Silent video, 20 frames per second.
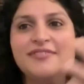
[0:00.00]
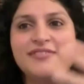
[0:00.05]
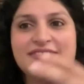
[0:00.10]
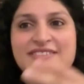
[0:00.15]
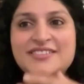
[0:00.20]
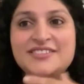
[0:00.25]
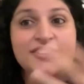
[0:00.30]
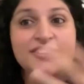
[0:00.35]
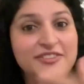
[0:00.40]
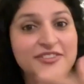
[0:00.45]

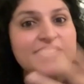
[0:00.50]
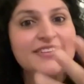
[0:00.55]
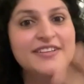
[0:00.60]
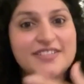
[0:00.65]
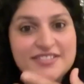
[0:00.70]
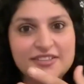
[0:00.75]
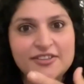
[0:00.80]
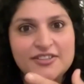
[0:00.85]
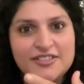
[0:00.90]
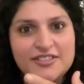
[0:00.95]
Certain
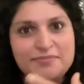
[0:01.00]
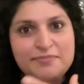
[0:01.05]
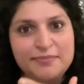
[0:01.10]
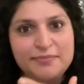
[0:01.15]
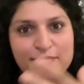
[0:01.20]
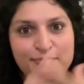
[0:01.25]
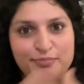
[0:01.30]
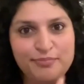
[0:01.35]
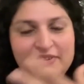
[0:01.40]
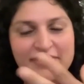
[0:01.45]
desserts
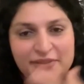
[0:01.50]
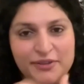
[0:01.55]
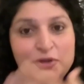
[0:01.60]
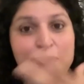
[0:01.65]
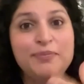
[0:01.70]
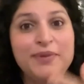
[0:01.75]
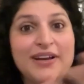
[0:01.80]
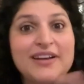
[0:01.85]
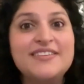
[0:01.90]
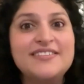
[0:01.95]

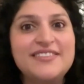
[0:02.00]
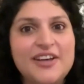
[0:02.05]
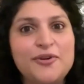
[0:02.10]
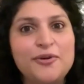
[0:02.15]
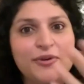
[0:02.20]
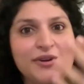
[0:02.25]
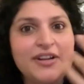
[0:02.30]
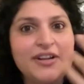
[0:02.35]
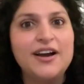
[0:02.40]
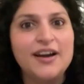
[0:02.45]
build
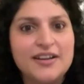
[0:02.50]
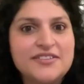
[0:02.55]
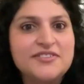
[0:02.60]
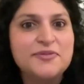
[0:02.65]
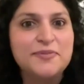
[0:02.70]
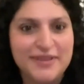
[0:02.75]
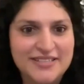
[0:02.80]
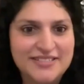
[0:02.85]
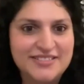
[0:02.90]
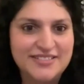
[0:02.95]
their own
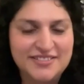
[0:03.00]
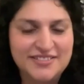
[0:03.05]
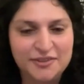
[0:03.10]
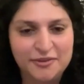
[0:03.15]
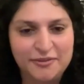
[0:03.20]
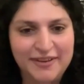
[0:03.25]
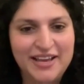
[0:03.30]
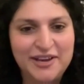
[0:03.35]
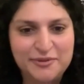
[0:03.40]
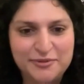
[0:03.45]
cult bases,
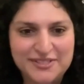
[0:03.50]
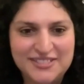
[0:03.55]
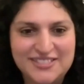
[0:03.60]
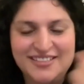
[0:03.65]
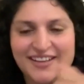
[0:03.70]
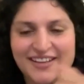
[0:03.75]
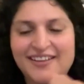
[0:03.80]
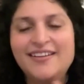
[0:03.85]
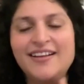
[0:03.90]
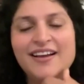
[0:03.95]
the way I would
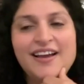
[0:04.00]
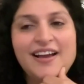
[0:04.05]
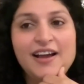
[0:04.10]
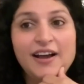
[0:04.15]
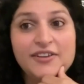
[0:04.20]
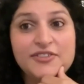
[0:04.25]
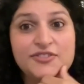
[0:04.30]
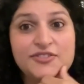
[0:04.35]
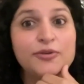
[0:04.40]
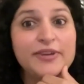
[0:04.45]
say.
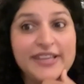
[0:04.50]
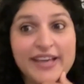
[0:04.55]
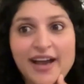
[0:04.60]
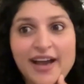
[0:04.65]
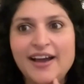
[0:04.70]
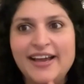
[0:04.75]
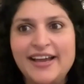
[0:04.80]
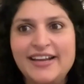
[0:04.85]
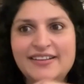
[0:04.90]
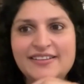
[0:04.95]
So,
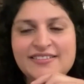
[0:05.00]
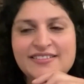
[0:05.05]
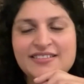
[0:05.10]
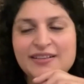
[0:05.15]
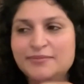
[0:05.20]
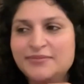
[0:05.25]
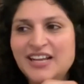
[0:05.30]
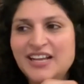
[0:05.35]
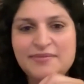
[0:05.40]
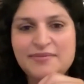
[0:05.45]
yeah, it
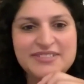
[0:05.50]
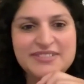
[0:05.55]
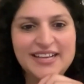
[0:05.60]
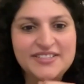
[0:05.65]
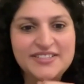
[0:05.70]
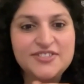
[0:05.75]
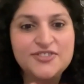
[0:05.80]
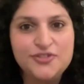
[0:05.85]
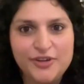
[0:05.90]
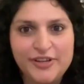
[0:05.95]
sometimes
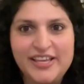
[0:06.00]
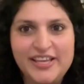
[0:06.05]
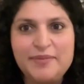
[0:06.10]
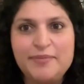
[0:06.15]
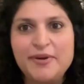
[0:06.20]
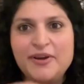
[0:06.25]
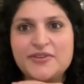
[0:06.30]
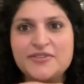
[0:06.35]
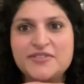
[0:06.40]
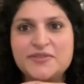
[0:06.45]
gets
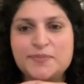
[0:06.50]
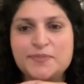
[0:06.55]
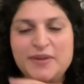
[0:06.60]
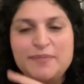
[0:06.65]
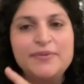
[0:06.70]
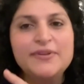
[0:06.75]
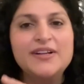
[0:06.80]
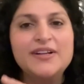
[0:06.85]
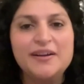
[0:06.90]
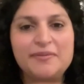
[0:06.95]
tricky because
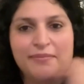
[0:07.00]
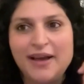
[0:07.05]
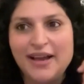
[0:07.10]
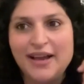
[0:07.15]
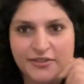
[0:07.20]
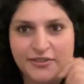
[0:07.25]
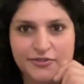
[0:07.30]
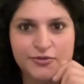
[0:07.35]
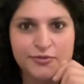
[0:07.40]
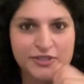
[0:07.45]
people come
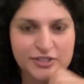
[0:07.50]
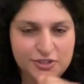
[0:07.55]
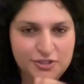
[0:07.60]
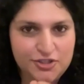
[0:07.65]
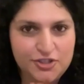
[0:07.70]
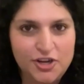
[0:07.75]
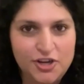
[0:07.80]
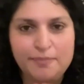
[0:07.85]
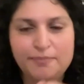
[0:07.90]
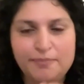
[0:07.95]
back to the
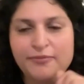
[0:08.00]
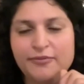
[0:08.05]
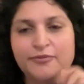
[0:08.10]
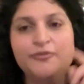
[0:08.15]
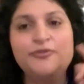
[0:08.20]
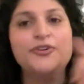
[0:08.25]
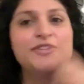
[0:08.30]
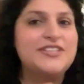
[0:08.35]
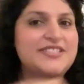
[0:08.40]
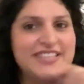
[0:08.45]
shop
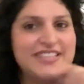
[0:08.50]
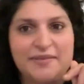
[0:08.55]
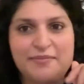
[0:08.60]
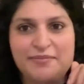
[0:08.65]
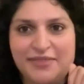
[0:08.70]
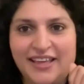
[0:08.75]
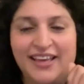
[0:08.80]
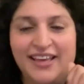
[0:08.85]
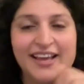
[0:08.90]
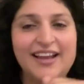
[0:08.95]
for the
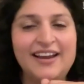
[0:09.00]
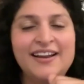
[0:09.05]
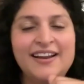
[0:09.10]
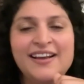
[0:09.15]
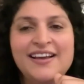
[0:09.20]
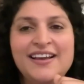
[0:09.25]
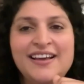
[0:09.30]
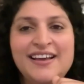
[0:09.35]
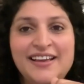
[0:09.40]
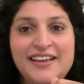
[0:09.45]
same thing. And,
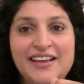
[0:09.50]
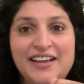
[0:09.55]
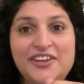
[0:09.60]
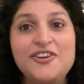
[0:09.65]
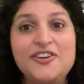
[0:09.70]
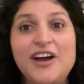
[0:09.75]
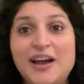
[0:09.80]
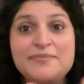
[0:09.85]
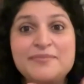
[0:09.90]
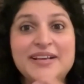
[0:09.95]

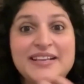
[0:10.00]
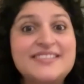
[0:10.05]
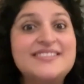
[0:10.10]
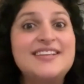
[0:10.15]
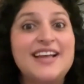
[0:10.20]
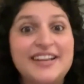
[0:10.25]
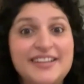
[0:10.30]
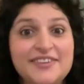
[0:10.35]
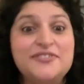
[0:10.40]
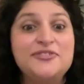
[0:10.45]
I'm
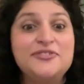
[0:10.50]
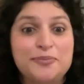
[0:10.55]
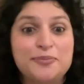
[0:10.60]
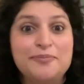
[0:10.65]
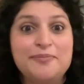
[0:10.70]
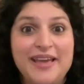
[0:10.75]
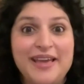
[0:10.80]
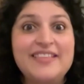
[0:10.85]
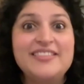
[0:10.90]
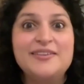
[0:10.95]
excited
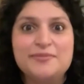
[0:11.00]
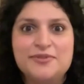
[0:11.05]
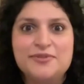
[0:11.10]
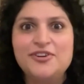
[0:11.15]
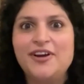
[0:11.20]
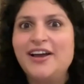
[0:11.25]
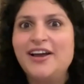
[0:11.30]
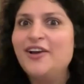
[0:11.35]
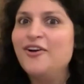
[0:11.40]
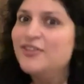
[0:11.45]
to make them
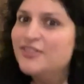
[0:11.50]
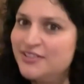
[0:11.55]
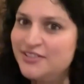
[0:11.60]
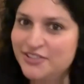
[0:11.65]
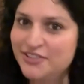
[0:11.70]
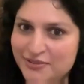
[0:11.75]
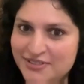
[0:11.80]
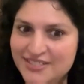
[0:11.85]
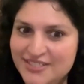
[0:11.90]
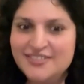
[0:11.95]
try all the
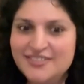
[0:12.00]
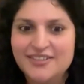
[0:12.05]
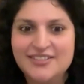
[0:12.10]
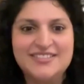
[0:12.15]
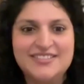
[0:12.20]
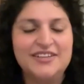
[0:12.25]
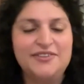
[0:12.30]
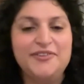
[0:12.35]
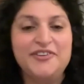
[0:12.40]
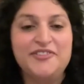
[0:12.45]
new
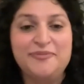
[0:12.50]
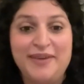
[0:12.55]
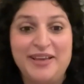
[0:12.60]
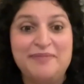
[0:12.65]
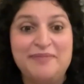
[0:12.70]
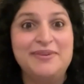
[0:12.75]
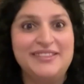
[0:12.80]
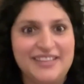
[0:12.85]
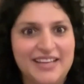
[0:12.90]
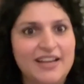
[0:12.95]
desserts that we've
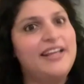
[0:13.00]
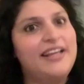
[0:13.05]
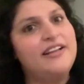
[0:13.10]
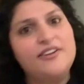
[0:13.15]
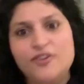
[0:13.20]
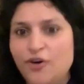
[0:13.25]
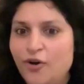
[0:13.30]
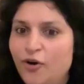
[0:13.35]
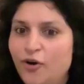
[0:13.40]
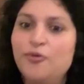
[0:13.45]
made, but they're
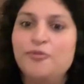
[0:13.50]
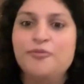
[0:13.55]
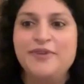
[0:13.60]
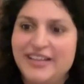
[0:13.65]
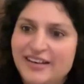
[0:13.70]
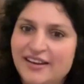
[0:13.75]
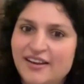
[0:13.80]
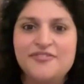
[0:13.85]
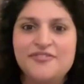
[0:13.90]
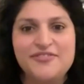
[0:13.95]
like, no,
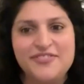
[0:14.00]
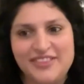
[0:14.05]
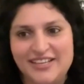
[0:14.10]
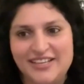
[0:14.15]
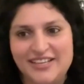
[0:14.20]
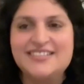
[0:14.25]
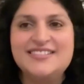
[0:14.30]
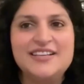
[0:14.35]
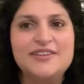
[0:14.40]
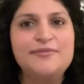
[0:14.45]
we love
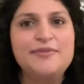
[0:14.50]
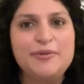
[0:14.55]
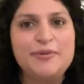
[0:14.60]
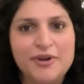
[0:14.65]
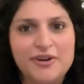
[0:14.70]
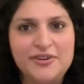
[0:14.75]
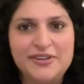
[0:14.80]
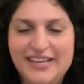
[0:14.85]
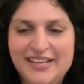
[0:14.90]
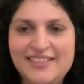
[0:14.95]
this and we
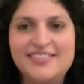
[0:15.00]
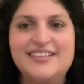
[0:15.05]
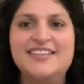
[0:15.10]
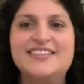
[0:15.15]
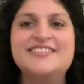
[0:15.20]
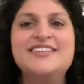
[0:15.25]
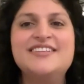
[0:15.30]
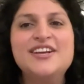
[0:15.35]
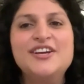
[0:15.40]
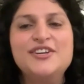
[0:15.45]
want to eat
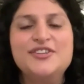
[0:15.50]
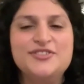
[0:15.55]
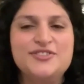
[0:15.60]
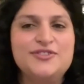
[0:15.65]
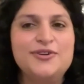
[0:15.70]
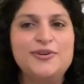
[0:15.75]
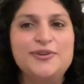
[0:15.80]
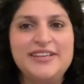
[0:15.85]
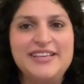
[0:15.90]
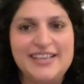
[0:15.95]
this.
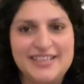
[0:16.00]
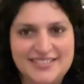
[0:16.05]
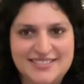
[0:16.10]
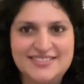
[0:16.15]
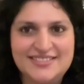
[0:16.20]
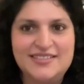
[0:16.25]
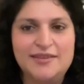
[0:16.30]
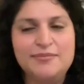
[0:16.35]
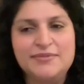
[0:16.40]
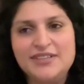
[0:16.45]
So,
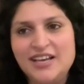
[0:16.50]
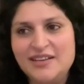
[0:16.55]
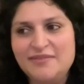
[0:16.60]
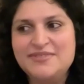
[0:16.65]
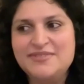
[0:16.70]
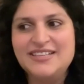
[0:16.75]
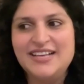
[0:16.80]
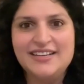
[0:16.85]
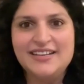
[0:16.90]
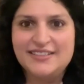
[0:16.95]
yes,
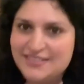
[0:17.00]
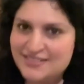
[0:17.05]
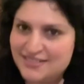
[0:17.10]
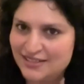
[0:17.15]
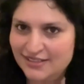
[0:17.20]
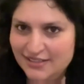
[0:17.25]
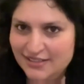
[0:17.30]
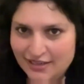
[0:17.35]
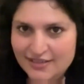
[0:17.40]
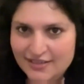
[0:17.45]
sometimes it is
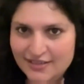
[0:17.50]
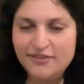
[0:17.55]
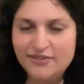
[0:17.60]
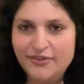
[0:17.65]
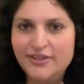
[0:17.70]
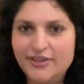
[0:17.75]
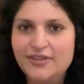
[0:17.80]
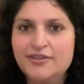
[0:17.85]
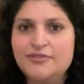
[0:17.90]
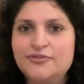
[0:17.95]
a little
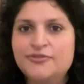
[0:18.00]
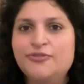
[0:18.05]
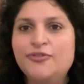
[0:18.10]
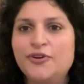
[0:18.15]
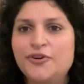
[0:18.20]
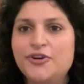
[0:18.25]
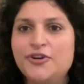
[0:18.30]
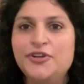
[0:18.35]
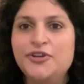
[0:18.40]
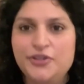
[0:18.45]
difficult
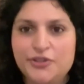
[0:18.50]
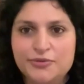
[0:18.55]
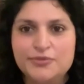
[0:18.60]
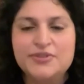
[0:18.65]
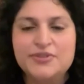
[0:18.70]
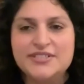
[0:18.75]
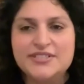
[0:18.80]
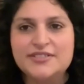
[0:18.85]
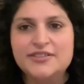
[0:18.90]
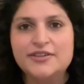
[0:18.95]
for a
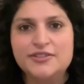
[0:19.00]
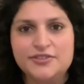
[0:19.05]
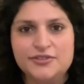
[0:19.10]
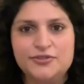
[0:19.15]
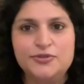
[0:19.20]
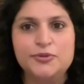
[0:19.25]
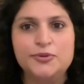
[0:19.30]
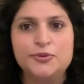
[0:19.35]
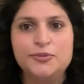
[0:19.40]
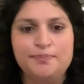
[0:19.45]
new dessert
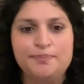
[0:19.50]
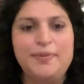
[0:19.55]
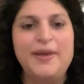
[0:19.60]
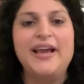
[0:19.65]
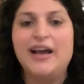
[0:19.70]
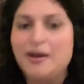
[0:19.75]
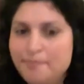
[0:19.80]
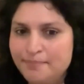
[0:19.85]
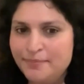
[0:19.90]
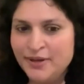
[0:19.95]
to
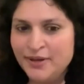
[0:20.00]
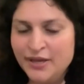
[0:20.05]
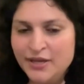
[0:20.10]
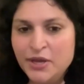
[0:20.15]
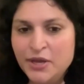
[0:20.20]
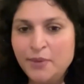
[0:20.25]
pick up.